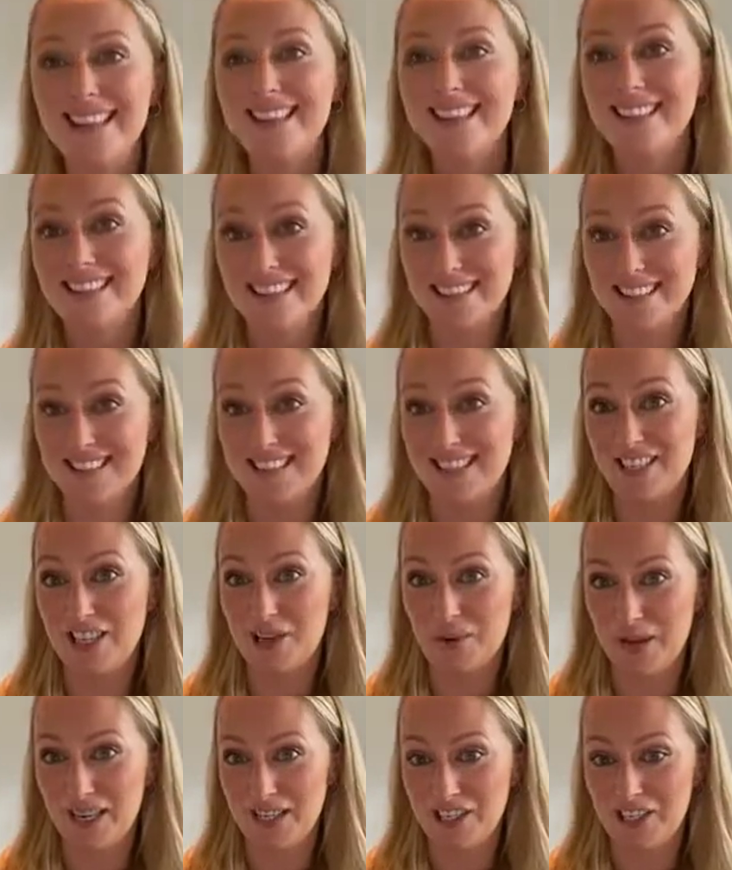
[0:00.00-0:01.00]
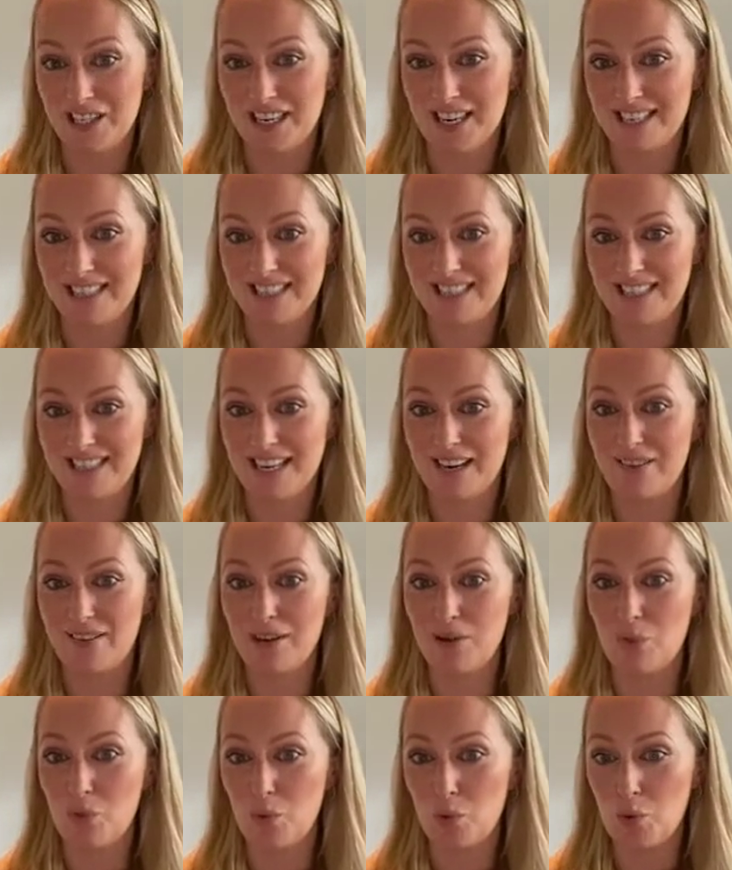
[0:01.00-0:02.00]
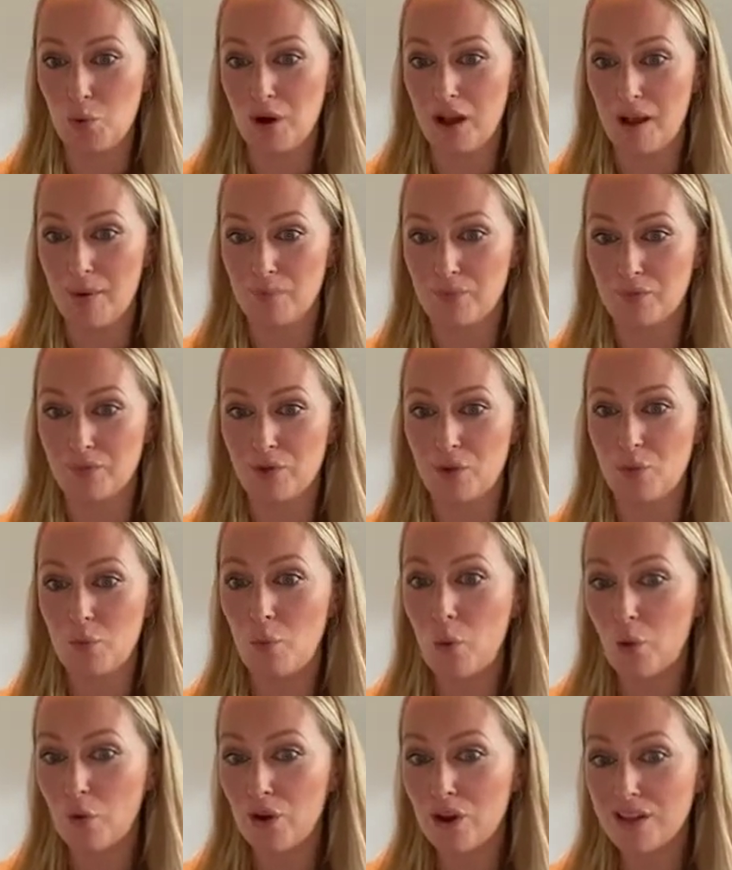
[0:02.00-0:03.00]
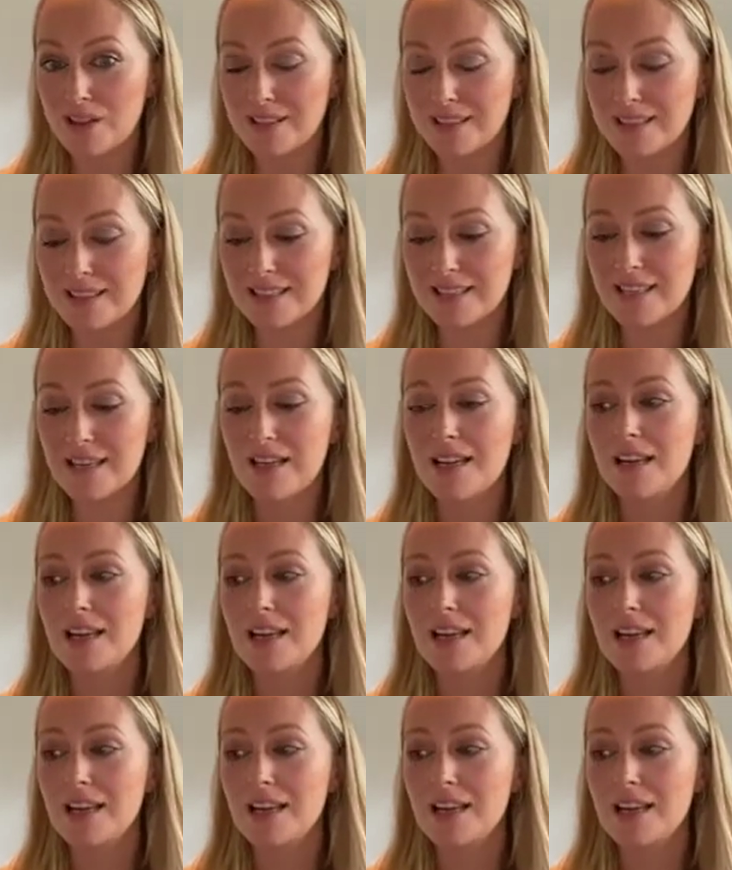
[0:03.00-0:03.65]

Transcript: than the situation necessarily warrants.